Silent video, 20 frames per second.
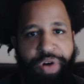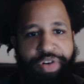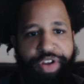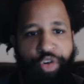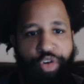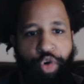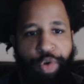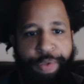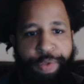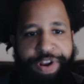
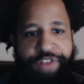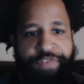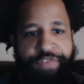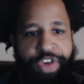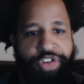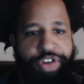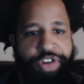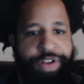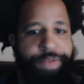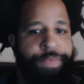or the
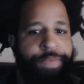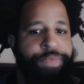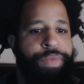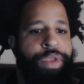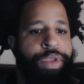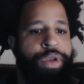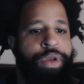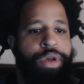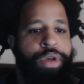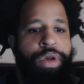division.
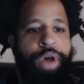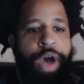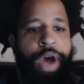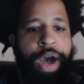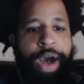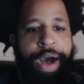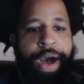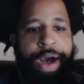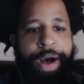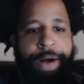
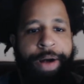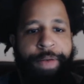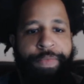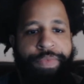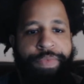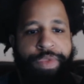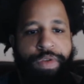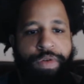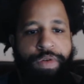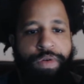
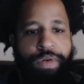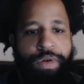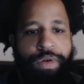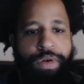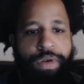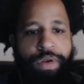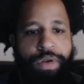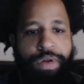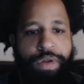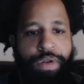
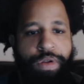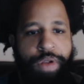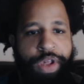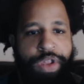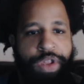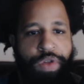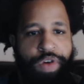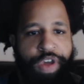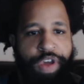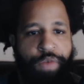Let's
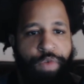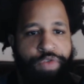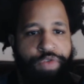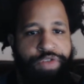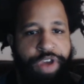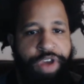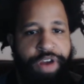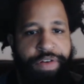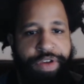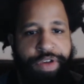look at
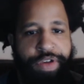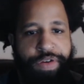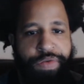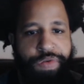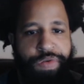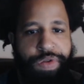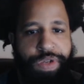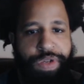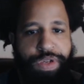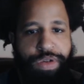
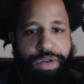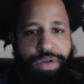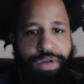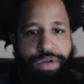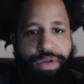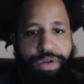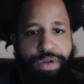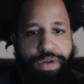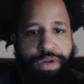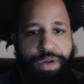Rogerio's
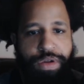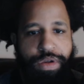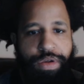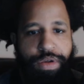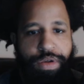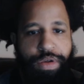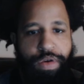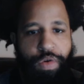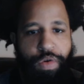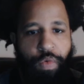
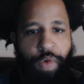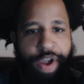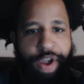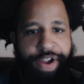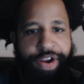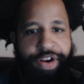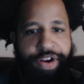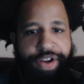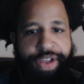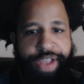
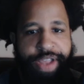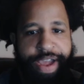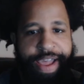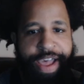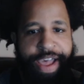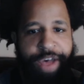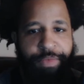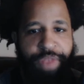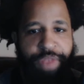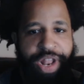record, because I
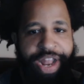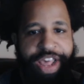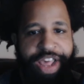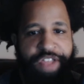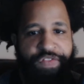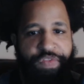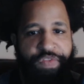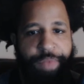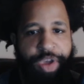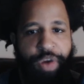am less
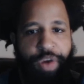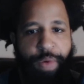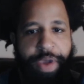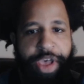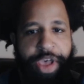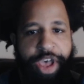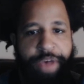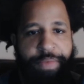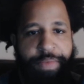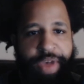familiar with
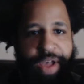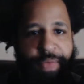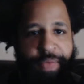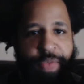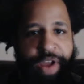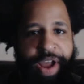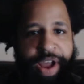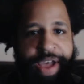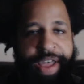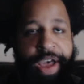him than
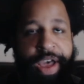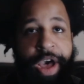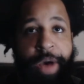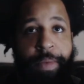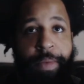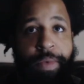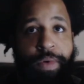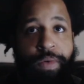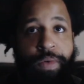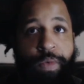I
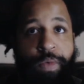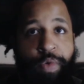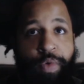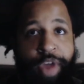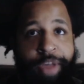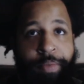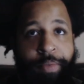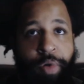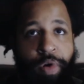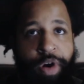am with Ray
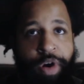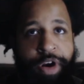Borg.